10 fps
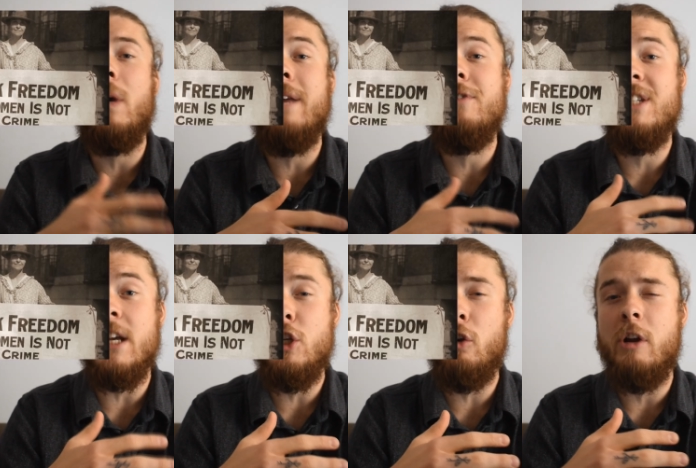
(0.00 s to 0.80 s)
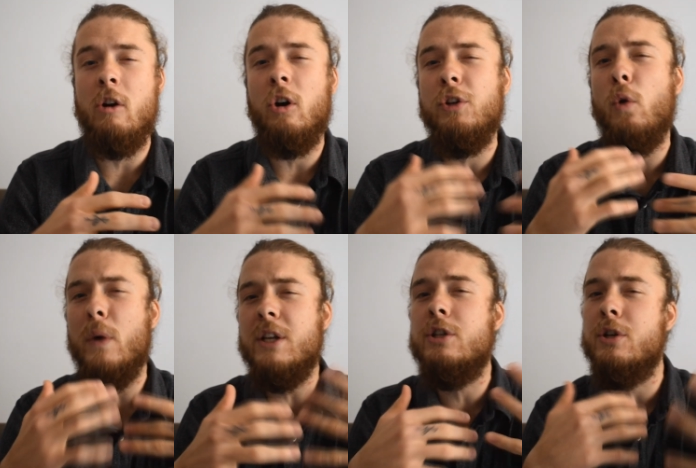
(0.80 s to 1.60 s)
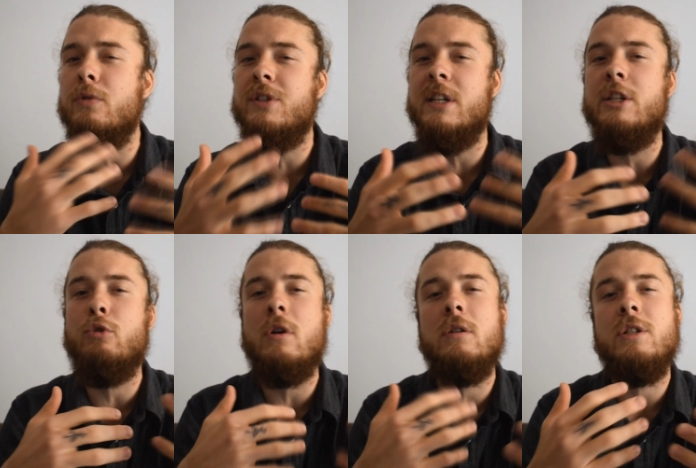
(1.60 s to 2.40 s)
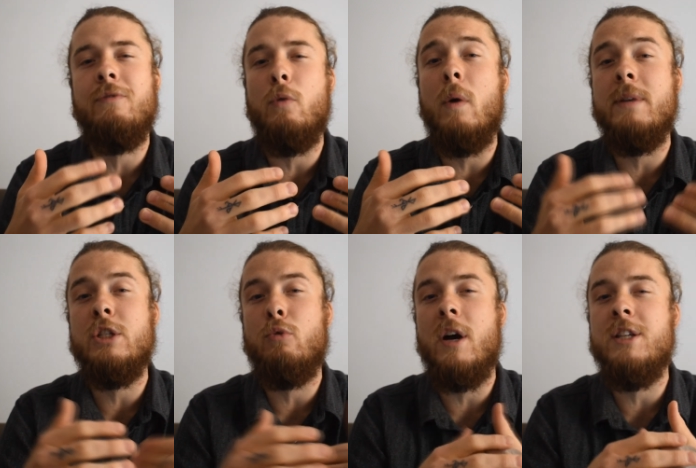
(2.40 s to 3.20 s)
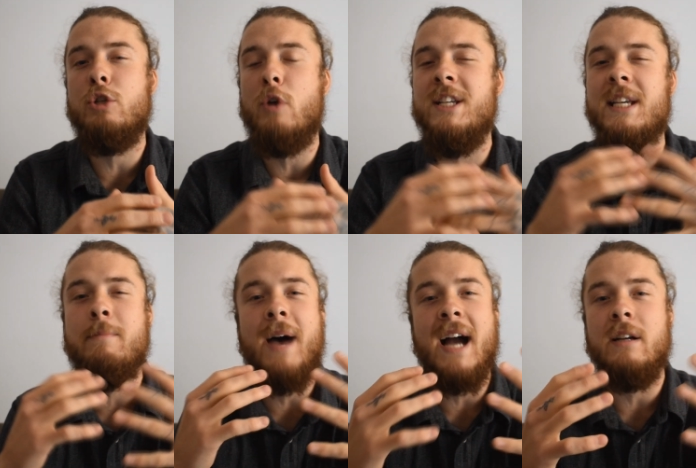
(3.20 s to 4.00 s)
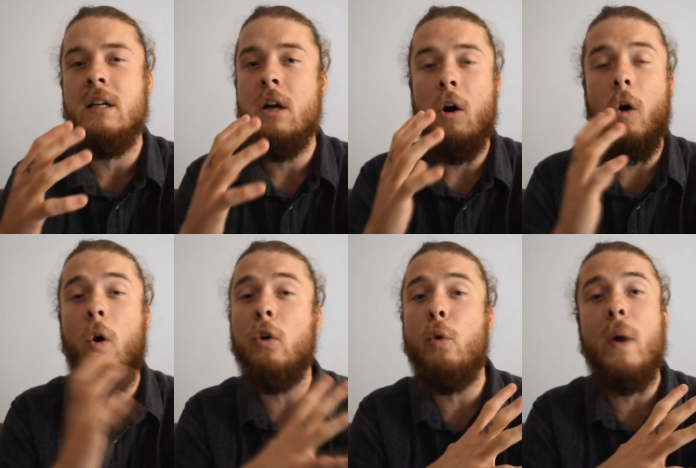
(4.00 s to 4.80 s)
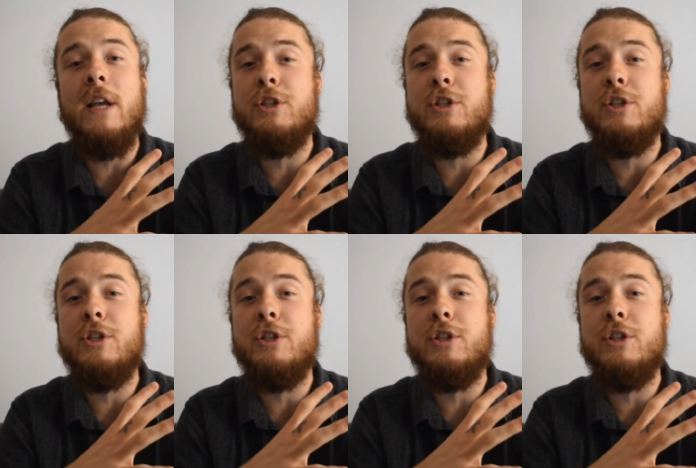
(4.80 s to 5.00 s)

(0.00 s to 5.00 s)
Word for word: 20th century, although we do see struggles for women's rights tracing back all the way